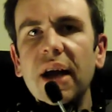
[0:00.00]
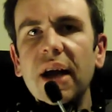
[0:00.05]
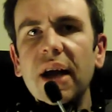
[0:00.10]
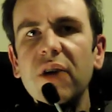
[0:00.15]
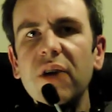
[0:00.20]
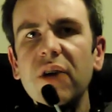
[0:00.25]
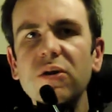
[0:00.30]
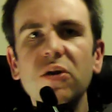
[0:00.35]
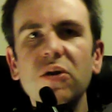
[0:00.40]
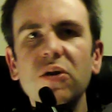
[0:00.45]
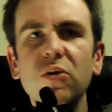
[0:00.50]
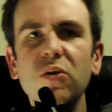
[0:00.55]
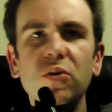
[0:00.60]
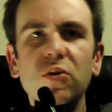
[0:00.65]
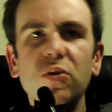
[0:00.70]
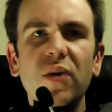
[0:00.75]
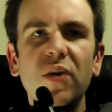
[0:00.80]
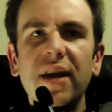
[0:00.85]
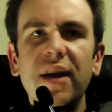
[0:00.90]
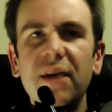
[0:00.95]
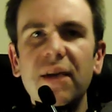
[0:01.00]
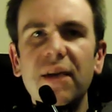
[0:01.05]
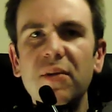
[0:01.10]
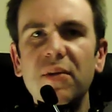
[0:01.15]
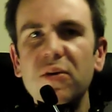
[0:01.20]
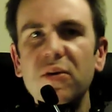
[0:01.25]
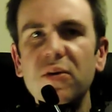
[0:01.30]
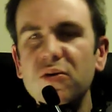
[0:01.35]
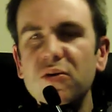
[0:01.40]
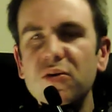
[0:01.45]
And also there was one
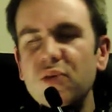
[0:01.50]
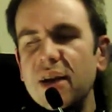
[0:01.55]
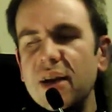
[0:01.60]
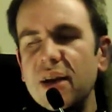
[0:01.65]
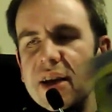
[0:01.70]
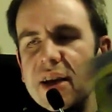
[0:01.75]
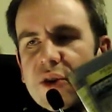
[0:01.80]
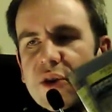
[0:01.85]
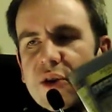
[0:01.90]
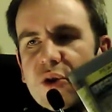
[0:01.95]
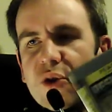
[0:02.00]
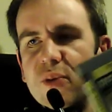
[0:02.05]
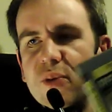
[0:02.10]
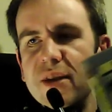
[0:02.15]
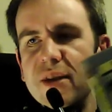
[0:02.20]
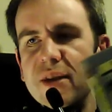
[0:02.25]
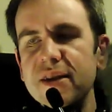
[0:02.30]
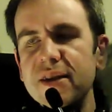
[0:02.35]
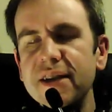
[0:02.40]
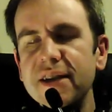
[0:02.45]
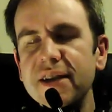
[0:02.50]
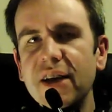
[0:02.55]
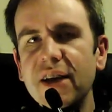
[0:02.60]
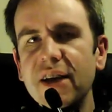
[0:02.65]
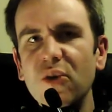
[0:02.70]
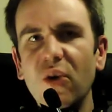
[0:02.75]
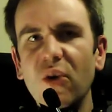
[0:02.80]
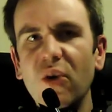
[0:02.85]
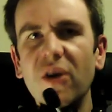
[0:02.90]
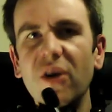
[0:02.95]
enemy which really annoyed me in the
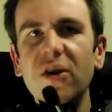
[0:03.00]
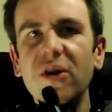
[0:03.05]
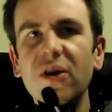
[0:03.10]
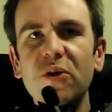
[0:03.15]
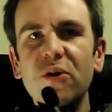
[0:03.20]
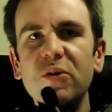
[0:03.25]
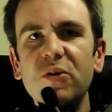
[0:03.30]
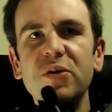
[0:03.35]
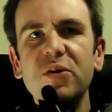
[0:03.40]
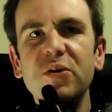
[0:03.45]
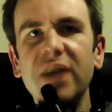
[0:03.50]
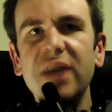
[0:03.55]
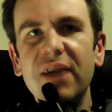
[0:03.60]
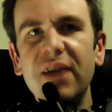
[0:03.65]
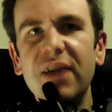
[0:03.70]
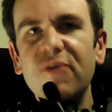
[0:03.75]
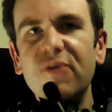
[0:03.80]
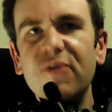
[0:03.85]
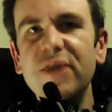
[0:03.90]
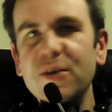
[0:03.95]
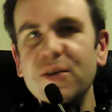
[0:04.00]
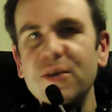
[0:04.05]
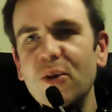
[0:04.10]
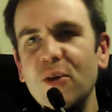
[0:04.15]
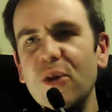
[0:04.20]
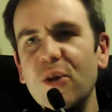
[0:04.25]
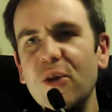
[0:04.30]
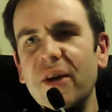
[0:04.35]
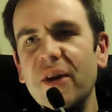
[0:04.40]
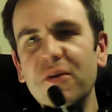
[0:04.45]
second one, which was that
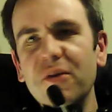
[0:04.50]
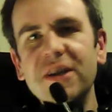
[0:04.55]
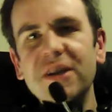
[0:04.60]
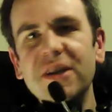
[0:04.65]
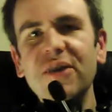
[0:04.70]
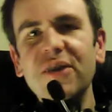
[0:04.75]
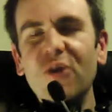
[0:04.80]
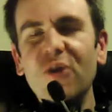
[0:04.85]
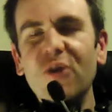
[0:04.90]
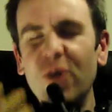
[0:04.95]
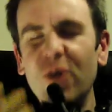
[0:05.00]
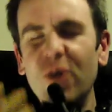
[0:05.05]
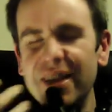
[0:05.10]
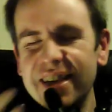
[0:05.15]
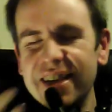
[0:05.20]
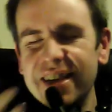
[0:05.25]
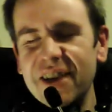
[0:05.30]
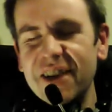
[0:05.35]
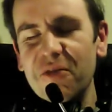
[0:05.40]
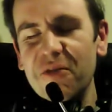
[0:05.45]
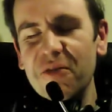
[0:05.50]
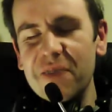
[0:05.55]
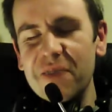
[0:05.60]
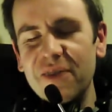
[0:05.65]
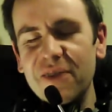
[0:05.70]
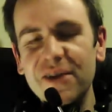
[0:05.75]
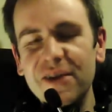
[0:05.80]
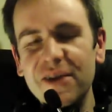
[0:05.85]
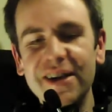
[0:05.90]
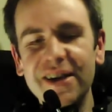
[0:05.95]
invisible thing, which always killed me
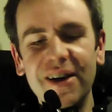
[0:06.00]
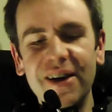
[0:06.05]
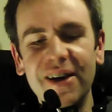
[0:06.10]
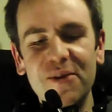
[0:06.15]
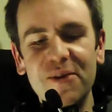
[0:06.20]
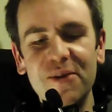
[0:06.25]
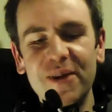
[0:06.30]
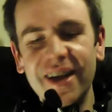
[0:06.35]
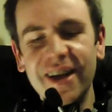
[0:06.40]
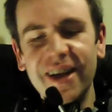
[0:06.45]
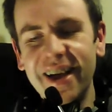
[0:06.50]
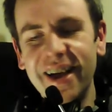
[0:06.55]
every time.